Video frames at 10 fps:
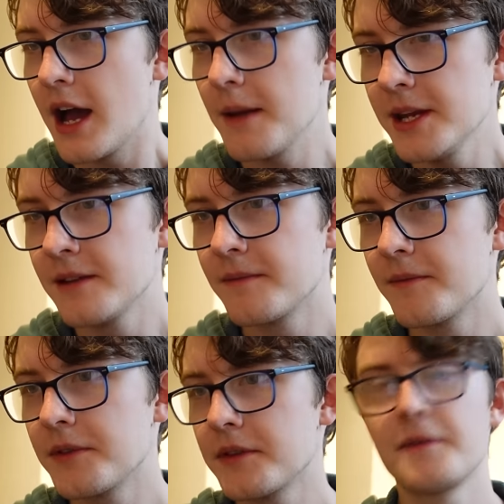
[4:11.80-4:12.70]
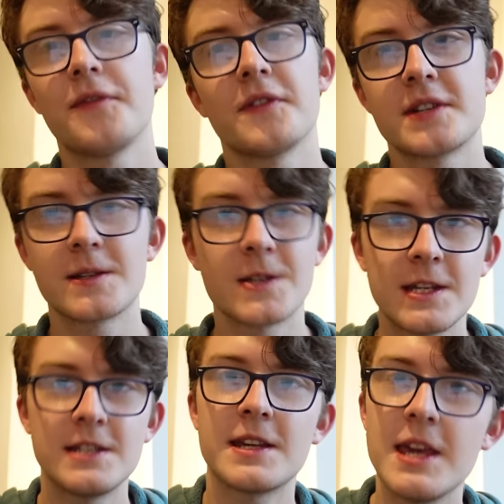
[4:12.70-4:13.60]
I mean,
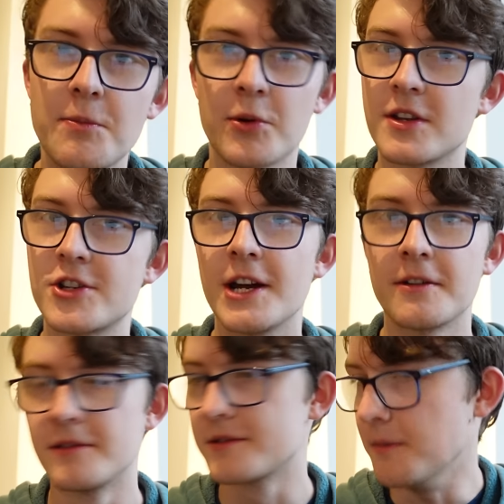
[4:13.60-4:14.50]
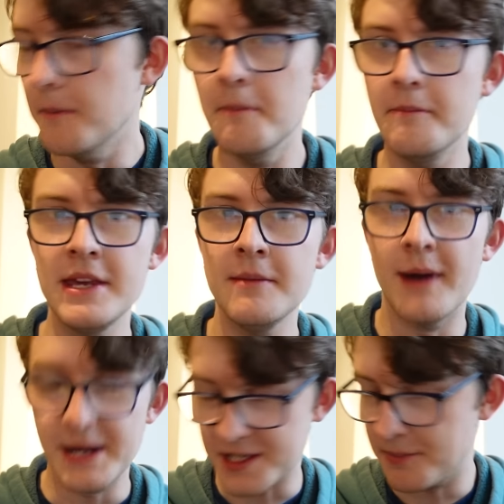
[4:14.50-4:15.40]
to keep with the channel's meme,
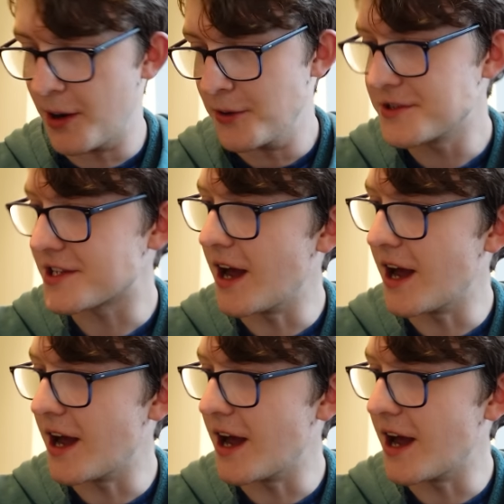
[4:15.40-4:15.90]
I suppose,